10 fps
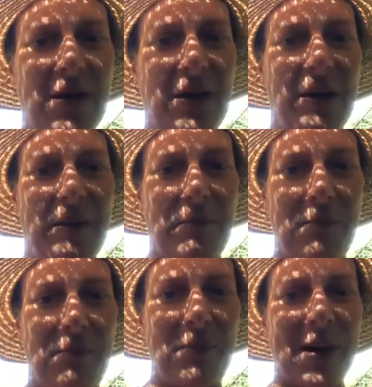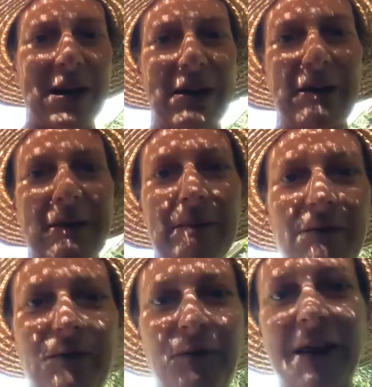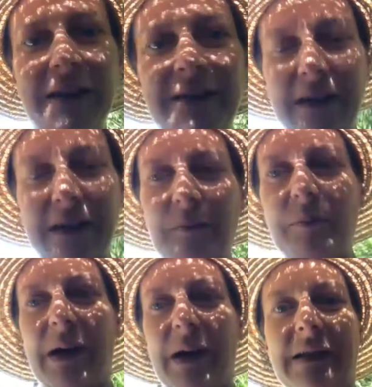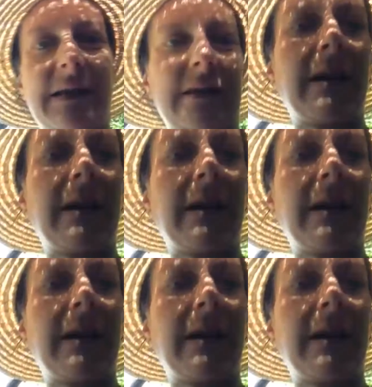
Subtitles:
about bike fit, but